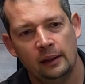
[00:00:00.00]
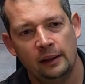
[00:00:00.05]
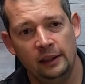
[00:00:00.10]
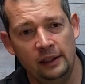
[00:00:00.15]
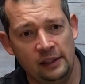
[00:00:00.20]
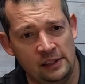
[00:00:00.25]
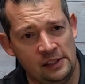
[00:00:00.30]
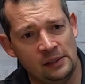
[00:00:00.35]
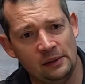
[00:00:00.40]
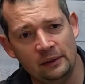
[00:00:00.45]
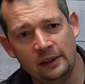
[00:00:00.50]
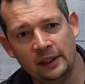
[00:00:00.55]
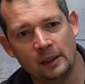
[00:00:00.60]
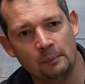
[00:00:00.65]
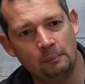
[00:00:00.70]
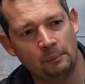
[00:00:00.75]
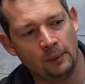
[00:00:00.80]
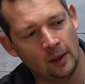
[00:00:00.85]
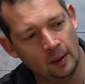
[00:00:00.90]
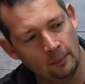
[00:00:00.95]
Installing a
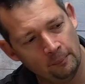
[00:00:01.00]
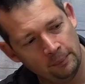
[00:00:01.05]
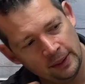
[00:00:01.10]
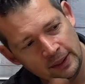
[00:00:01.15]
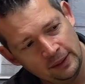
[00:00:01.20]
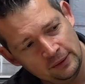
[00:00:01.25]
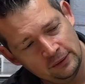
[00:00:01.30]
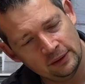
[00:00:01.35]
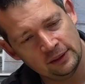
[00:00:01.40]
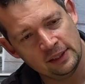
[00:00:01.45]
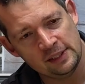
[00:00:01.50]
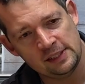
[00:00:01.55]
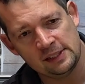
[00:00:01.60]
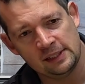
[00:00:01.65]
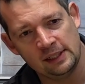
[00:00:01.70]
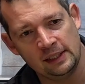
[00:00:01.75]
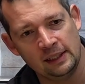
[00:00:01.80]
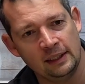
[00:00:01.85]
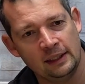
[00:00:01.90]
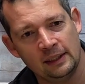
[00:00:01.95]
pump into this
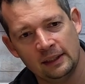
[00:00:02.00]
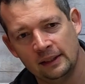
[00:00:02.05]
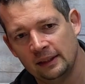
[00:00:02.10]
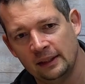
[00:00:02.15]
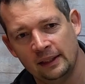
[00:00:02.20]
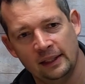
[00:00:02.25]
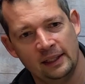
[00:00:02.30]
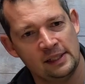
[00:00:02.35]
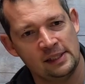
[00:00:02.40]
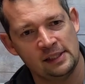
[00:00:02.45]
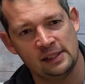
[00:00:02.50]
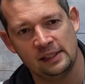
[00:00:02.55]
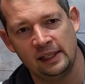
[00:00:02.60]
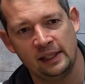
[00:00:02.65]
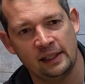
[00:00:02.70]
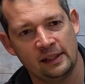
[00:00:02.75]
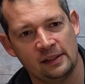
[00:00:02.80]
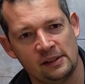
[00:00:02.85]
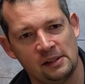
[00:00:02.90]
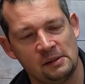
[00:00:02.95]
thing is
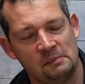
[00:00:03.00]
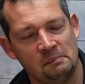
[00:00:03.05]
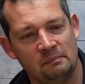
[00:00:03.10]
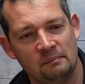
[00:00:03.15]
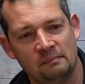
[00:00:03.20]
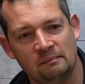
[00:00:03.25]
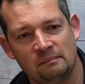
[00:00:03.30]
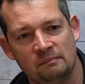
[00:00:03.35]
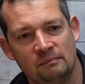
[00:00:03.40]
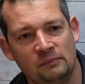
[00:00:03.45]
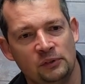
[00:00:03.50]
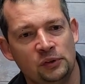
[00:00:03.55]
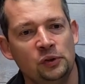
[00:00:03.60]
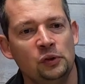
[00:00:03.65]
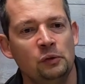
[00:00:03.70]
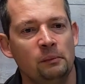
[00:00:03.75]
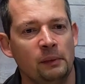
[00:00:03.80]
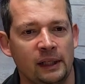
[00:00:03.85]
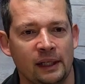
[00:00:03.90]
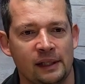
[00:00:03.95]
takes
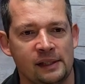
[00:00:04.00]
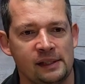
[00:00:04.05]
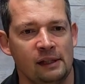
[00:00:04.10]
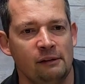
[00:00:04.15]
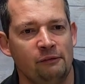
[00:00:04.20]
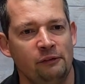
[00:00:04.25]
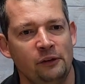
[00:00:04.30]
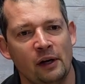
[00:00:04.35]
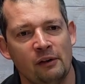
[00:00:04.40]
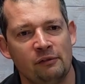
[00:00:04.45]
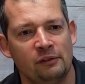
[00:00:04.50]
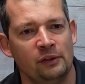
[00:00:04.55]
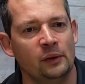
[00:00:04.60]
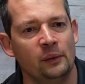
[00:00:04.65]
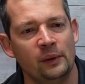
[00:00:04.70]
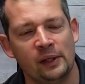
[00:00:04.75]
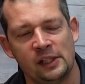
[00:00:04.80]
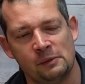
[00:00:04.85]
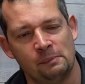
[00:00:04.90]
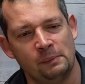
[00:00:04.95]
two minutes if you have
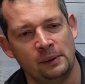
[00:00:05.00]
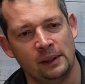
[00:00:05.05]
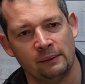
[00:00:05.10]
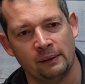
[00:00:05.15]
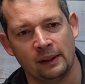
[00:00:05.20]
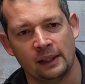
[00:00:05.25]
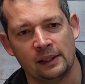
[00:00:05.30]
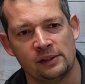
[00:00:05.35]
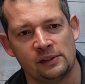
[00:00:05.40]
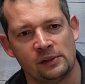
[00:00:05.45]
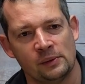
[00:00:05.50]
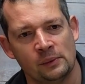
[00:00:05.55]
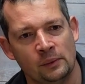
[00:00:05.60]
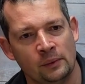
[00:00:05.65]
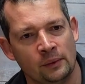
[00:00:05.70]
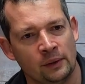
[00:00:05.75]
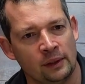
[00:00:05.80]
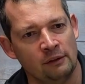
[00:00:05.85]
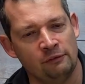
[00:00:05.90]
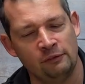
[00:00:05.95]
no experience
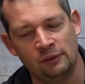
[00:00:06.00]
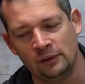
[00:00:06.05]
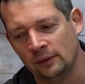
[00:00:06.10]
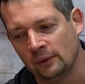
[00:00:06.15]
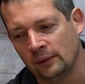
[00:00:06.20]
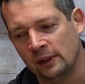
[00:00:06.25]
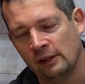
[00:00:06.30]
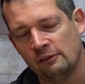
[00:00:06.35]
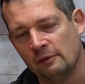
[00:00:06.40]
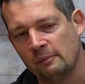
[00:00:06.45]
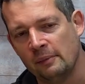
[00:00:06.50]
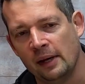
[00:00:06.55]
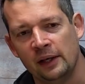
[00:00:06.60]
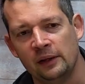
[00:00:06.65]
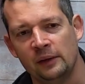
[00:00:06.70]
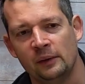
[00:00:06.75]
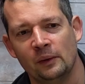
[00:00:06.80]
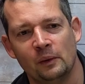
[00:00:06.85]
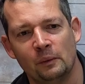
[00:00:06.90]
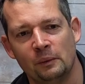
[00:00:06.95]
or if you don't have a
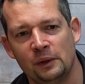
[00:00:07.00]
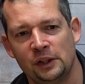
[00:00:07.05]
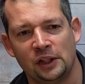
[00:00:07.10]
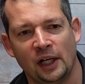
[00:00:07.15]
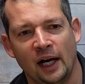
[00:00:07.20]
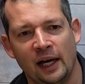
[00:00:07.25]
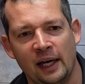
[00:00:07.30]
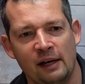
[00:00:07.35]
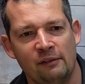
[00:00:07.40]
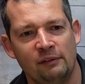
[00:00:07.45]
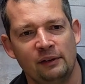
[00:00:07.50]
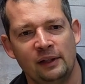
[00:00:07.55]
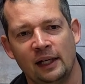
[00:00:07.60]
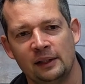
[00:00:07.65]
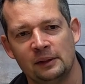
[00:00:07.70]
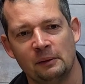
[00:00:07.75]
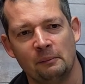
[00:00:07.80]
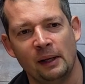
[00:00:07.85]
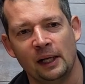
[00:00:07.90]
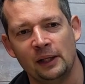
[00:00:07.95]
manual, which I haven't
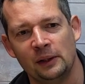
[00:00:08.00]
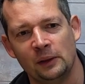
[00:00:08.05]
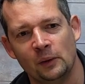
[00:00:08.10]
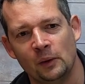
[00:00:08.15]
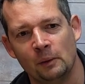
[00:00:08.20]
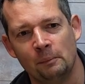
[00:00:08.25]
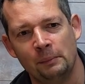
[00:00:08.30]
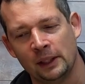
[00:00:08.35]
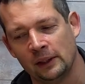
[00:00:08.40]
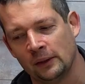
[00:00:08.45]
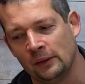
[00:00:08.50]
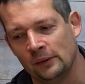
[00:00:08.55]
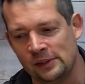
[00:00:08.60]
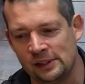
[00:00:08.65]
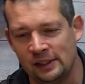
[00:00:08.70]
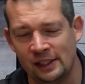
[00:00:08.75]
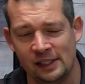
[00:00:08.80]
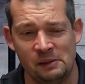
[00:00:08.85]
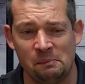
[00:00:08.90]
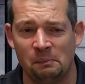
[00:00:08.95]
had a manual because this